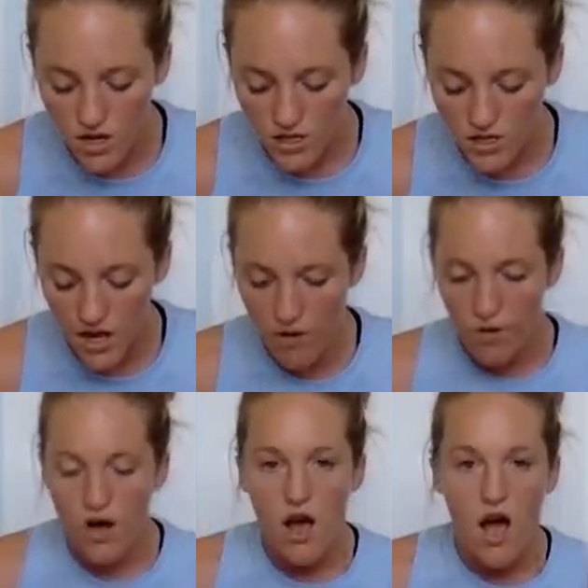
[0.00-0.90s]
So
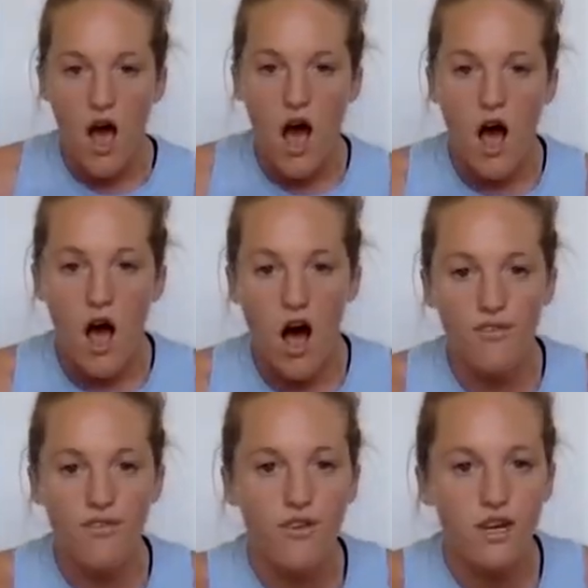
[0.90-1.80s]

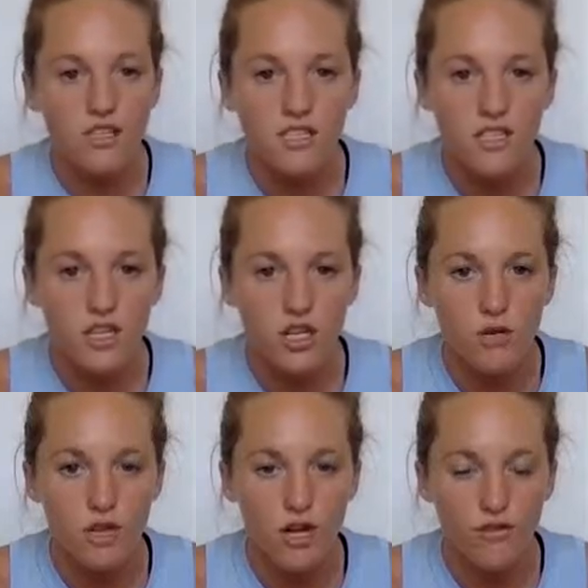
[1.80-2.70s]
our foot is going to
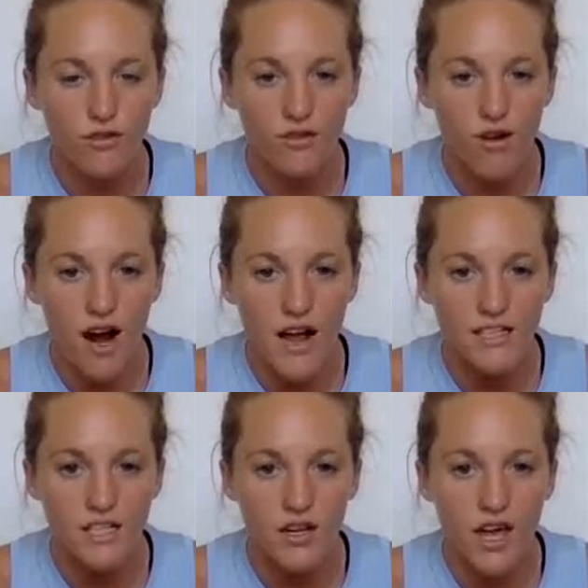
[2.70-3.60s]
come along for the
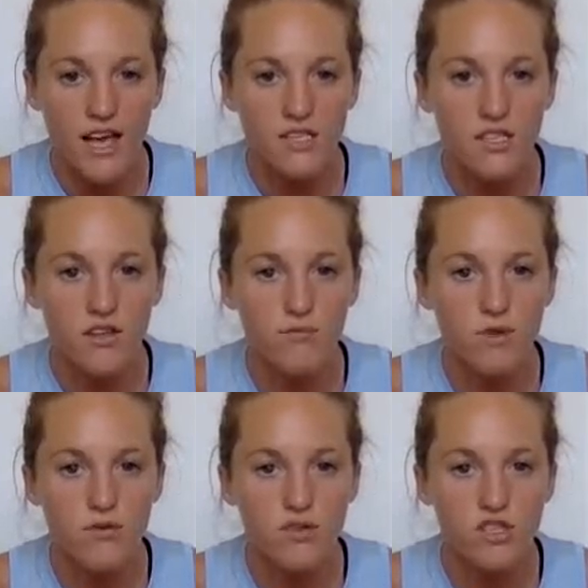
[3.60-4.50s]
ride, okay, so the
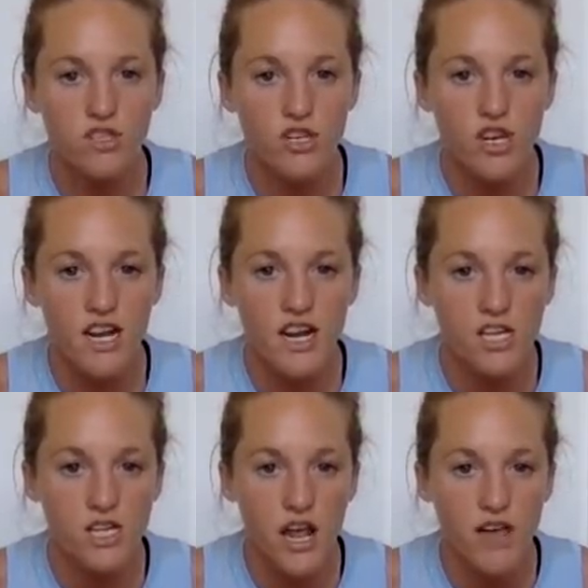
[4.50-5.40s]
movement shouldn't
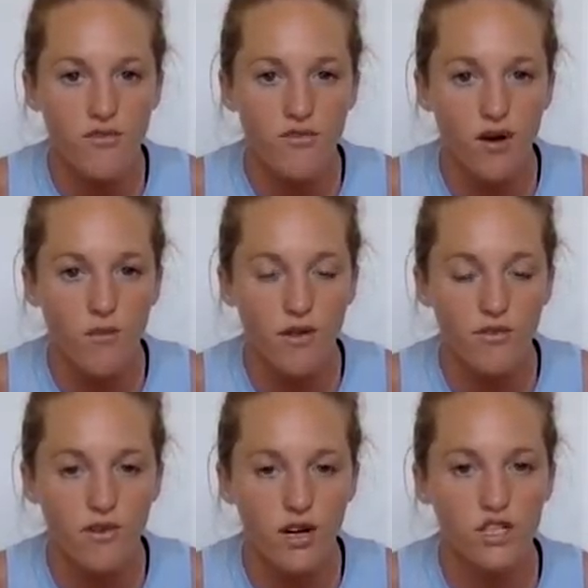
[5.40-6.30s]
initiate from
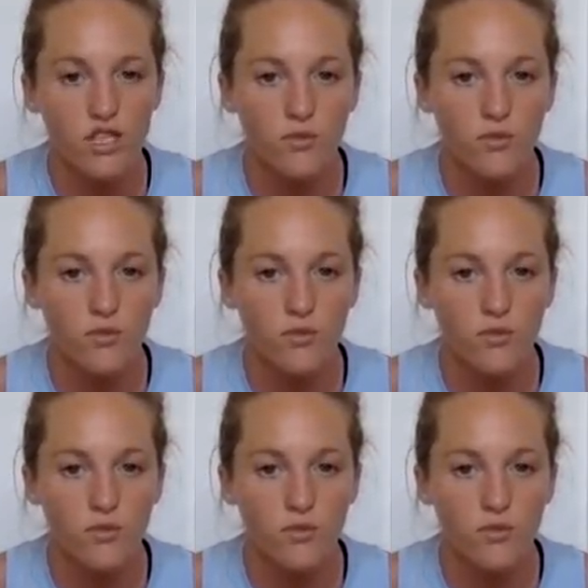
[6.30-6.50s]
the foot.